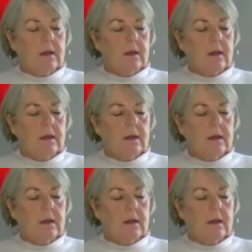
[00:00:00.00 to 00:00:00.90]

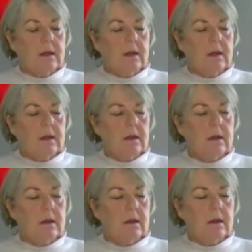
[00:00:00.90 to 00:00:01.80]

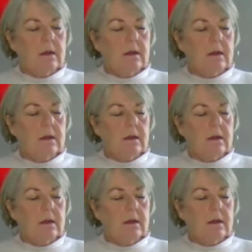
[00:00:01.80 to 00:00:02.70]

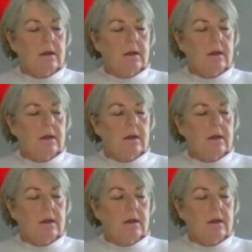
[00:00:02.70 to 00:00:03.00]
(silence)